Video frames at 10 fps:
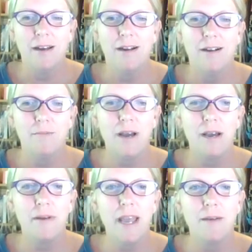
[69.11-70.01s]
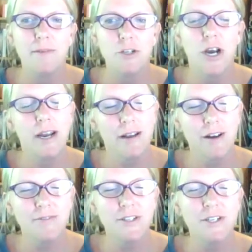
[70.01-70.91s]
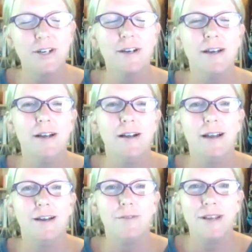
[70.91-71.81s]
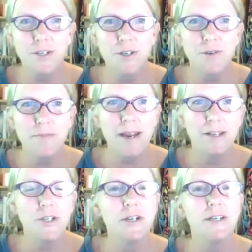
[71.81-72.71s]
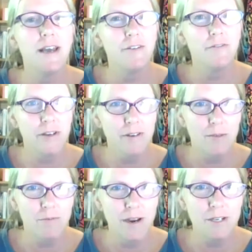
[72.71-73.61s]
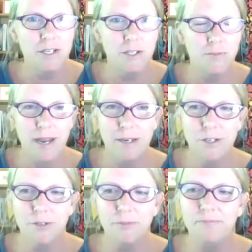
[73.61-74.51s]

I became a training officer, a regional manager, and now a field operations manager.